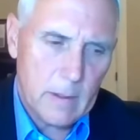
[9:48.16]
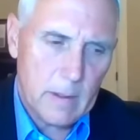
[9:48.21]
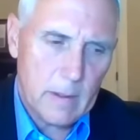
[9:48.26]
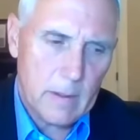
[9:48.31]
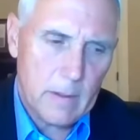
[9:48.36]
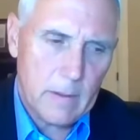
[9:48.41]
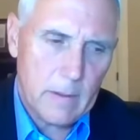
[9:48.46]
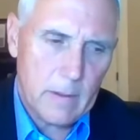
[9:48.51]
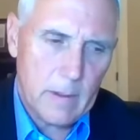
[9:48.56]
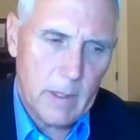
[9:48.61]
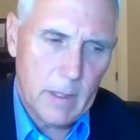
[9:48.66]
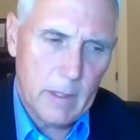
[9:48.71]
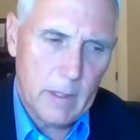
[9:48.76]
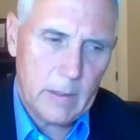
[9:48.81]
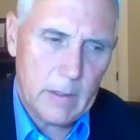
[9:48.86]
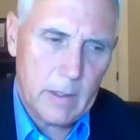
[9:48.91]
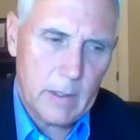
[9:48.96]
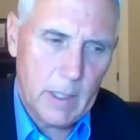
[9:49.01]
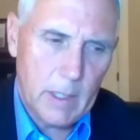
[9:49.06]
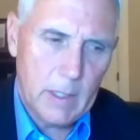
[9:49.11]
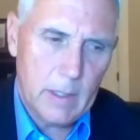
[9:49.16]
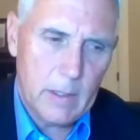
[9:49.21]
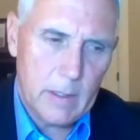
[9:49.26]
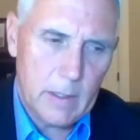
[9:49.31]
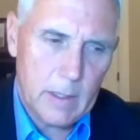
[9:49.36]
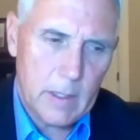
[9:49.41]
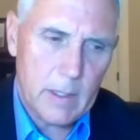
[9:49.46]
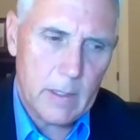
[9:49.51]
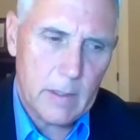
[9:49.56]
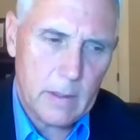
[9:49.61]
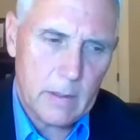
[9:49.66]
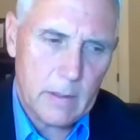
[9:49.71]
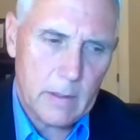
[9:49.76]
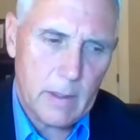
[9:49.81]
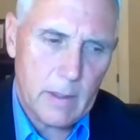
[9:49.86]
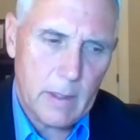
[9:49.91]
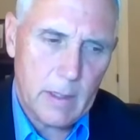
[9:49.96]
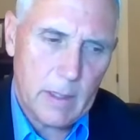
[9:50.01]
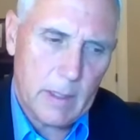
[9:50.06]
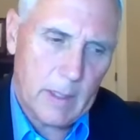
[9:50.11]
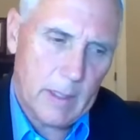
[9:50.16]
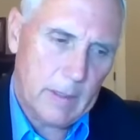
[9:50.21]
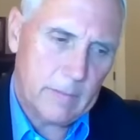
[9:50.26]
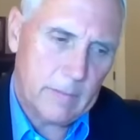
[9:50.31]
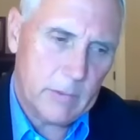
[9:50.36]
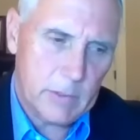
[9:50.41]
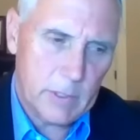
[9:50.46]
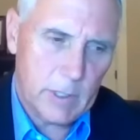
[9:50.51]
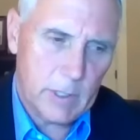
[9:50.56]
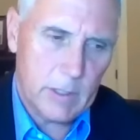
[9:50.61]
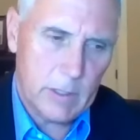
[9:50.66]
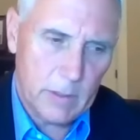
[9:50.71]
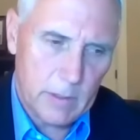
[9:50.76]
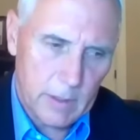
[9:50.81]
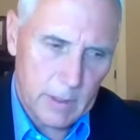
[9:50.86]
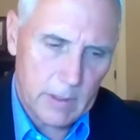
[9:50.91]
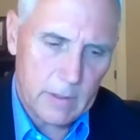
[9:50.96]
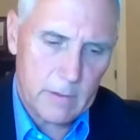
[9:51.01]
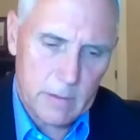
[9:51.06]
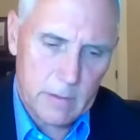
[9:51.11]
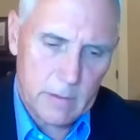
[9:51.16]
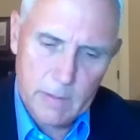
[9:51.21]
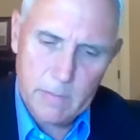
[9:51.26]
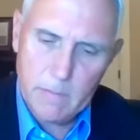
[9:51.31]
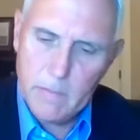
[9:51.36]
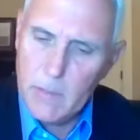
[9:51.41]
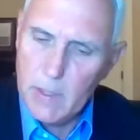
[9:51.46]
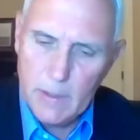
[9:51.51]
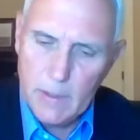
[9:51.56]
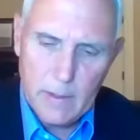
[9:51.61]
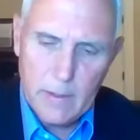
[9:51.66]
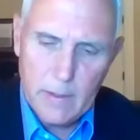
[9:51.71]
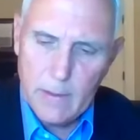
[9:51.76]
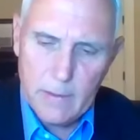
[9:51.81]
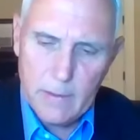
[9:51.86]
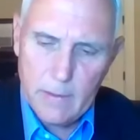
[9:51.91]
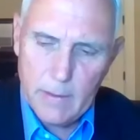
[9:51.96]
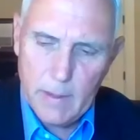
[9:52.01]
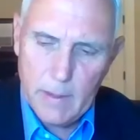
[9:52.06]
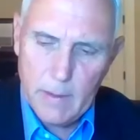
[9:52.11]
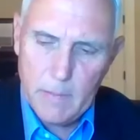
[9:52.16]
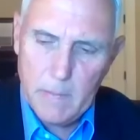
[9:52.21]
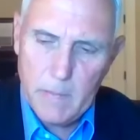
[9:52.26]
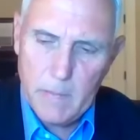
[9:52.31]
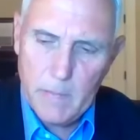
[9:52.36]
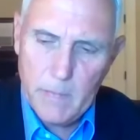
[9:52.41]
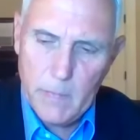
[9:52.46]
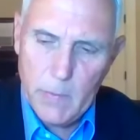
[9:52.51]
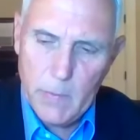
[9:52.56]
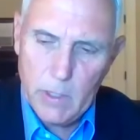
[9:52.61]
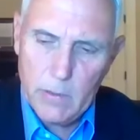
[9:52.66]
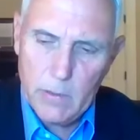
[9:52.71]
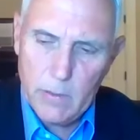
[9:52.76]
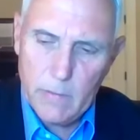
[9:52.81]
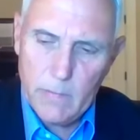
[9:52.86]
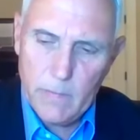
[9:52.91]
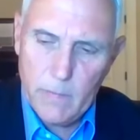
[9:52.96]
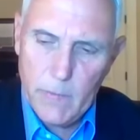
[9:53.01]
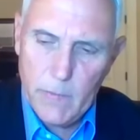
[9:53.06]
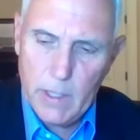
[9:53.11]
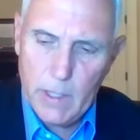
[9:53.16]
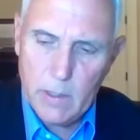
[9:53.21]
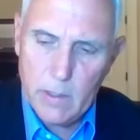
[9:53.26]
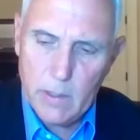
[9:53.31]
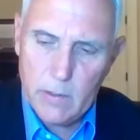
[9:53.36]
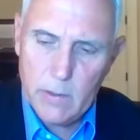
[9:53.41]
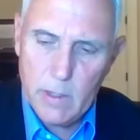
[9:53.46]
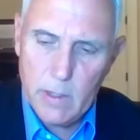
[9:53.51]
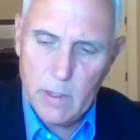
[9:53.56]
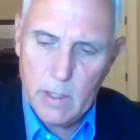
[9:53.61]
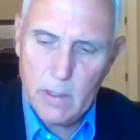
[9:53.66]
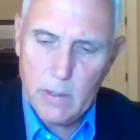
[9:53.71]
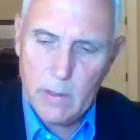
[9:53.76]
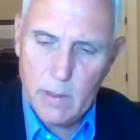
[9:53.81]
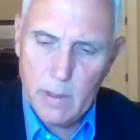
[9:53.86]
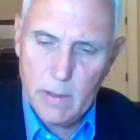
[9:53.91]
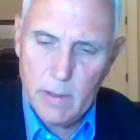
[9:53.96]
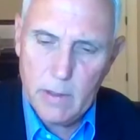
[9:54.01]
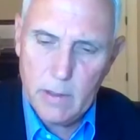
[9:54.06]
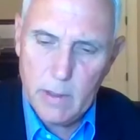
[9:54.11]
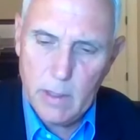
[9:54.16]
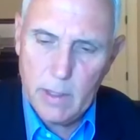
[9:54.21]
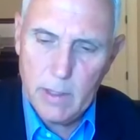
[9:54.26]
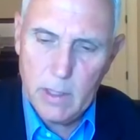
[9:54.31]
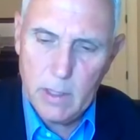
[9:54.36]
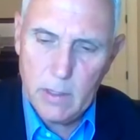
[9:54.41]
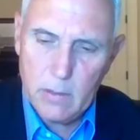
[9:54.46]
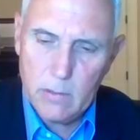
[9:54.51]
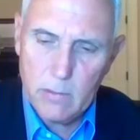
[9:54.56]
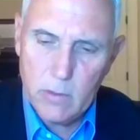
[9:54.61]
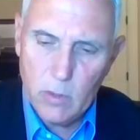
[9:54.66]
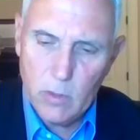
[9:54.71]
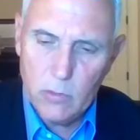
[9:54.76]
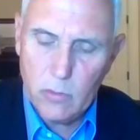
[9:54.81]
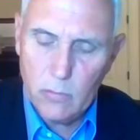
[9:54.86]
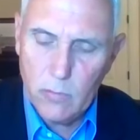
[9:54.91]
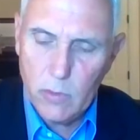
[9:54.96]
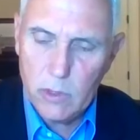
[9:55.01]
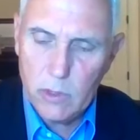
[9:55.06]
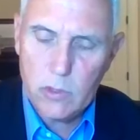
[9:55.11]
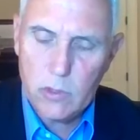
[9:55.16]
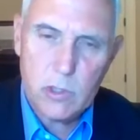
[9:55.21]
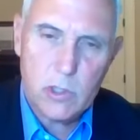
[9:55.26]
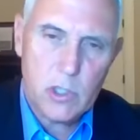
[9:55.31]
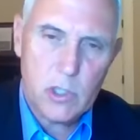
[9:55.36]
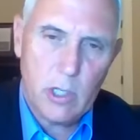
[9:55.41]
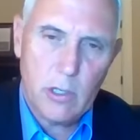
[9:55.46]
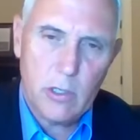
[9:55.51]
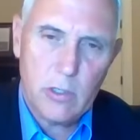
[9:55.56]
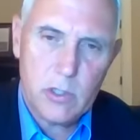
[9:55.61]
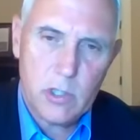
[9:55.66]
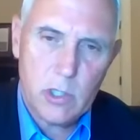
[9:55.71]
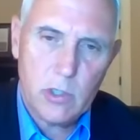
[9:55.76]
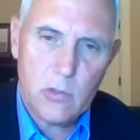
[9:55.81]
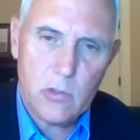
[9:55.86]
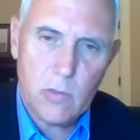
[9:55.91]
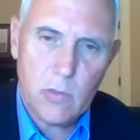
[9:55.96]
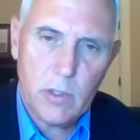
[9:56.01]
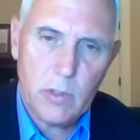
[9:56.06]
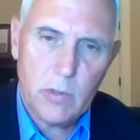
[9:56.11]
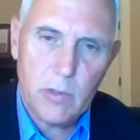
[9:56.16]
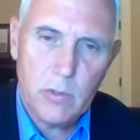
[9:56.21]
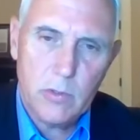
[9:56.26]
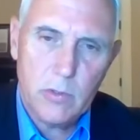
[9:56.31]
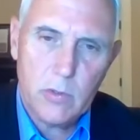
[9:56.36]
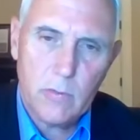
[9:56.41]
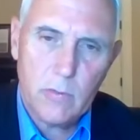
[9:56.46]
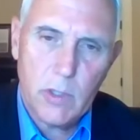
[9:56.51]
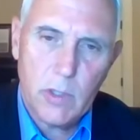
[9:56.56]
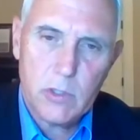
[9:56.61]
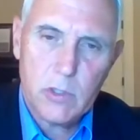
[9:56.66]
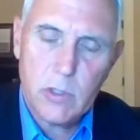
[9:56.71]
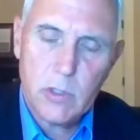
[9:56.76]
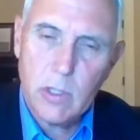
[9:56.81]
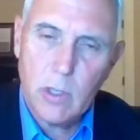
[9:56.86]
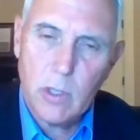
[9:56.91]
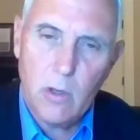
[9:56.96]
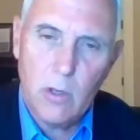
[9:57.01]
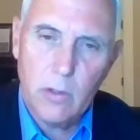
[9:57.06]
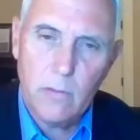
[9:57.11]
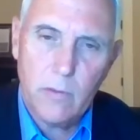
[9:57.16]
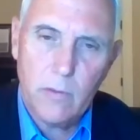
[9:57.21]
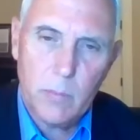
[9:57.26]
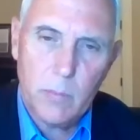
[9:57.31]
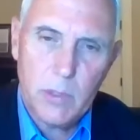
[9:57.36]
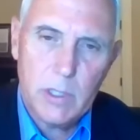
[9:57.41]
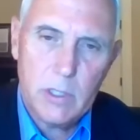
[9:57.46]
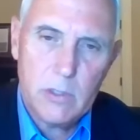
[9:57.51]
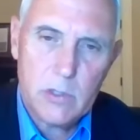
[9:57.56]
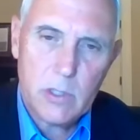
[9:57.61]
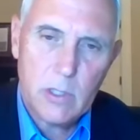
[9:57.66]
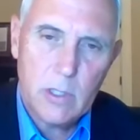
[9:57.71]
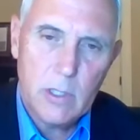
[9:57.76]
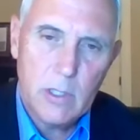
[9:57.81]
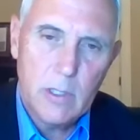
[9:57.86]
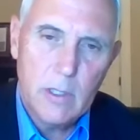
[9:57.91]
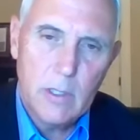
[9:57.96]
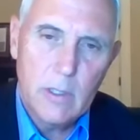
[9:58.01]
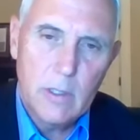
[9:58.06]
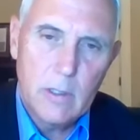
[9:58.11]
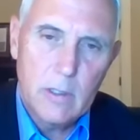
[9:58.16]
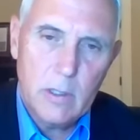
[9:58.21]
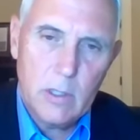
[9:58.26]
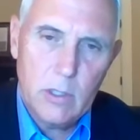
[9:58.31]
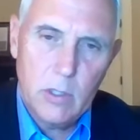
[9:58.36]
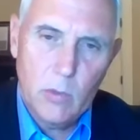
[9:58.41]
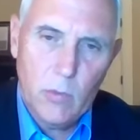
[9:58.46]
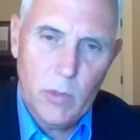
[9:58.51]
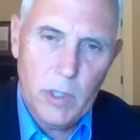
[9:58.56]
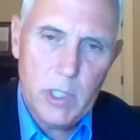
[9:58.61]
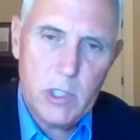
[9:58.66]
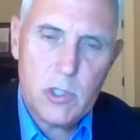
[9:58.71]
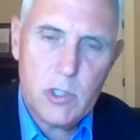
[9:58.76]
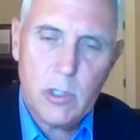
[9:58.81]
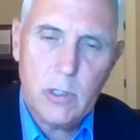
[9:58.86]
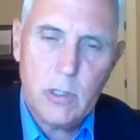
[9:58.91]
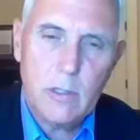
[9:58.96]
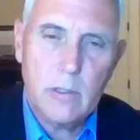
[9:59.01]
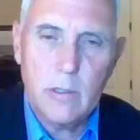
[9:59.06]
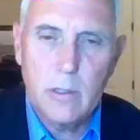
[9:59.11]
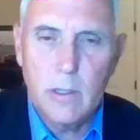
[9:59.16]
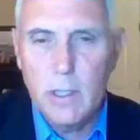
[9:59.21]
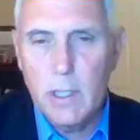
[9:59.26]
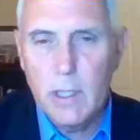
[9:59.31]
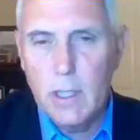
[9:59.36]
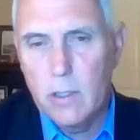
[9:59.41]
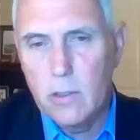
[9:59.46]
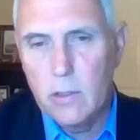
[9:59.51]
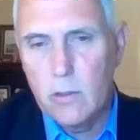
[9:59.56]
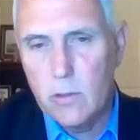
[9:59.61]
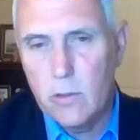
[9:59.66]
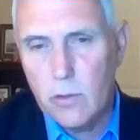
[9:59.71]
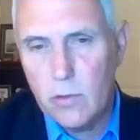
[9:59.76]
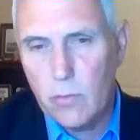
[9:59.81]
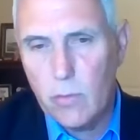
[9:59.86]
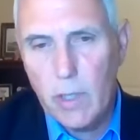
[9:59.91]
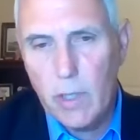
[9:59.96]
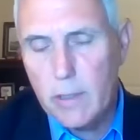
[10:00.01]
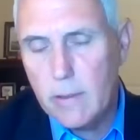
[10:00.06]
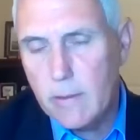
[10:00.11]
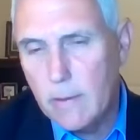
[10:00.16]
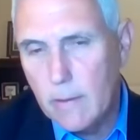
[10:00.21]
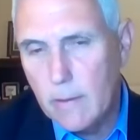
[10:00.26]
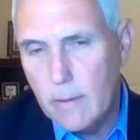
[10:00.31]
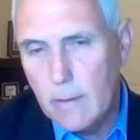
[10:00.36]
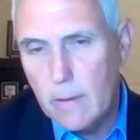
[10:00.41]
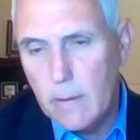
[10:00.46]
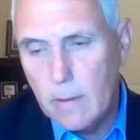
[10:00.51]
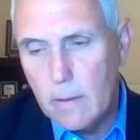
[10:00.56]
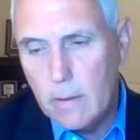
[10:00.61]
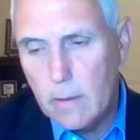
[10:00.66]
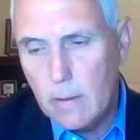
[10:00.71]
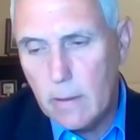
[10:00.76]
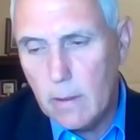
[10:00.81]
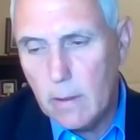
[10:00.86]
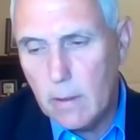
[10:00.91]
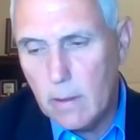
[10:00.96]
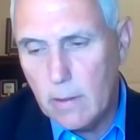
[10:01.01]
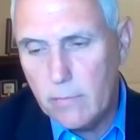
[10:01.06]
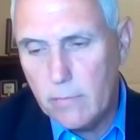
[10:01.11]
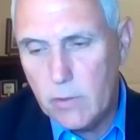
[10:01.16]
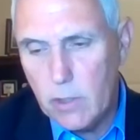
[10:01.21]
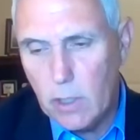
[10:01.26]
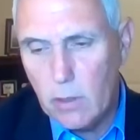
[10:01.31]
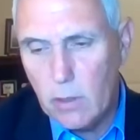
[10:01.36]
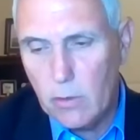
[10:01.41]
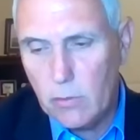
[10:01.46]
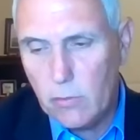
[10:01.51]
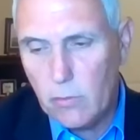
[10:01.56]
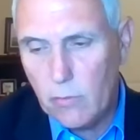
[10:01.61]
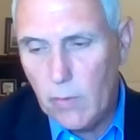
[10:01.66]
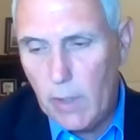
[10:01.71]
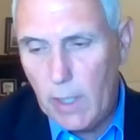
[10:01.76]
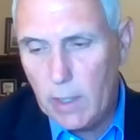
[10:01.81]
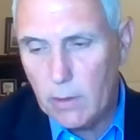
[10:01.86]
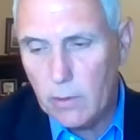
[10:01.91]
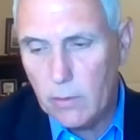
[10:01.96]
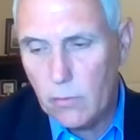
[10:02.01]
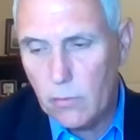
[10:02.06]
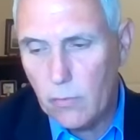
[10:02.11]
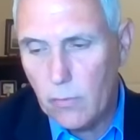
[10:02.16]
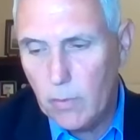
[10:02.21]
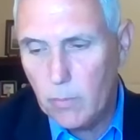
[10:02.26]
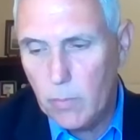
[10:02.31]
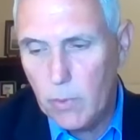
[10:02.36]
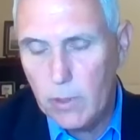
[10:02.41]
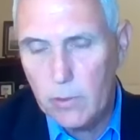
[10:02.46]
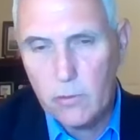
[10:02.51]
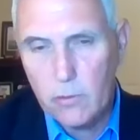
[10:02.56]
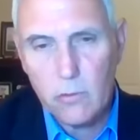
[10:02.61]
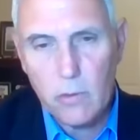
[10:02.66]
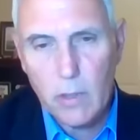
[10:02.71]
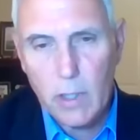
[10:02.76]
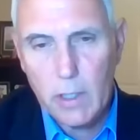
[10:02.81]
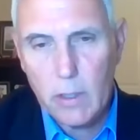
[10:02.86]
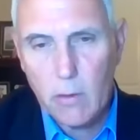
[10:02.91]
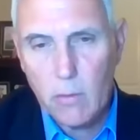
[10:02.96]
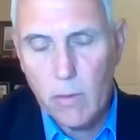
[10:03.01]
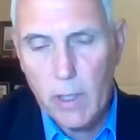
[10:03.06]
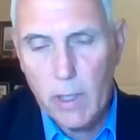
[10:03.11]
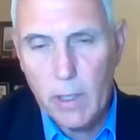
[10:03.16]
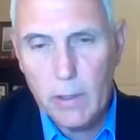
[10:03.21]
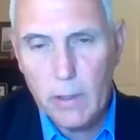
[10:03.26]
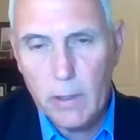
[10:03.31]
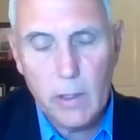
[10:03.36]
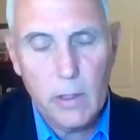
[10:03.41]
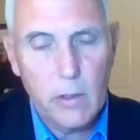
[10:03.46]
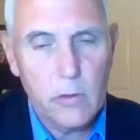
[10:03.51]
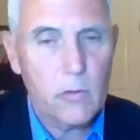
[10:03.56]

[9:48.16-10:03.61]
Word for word: uh, and it, and uh, I have to tell you that um, um that that I think I think those of us that cherish Israel, those of us that long for peace in the region and end to the threat uh, of terrorist violence from places like Iran and